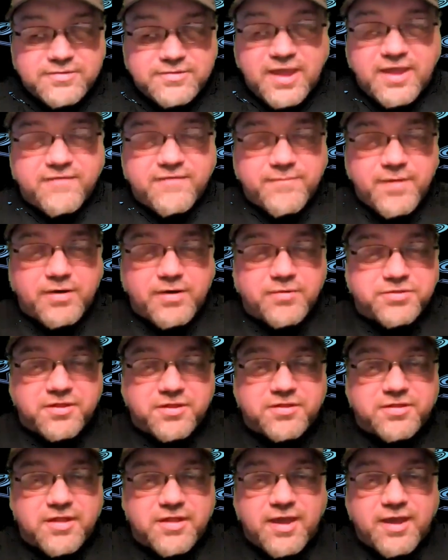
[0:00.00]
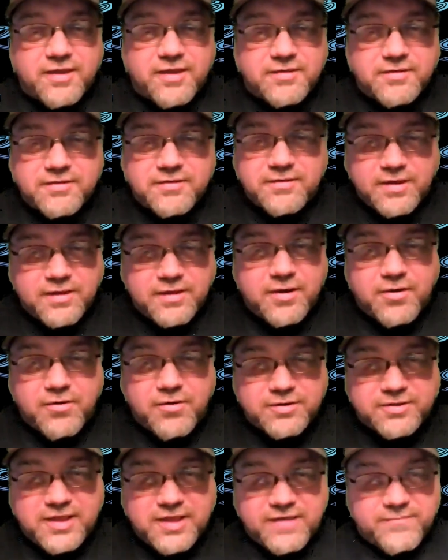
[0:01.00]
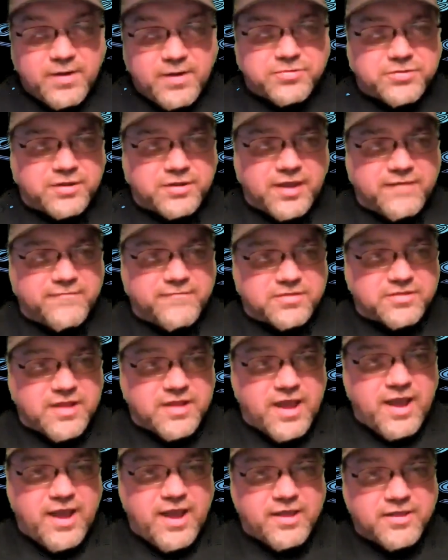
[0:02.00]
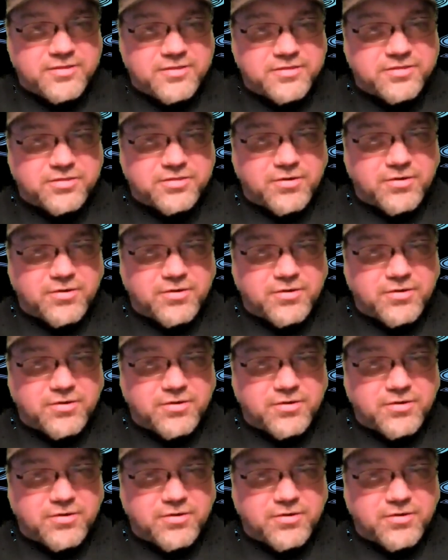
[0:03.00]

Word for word: Dave Meltzer said, you know, or Dave Meltzer gave it stars,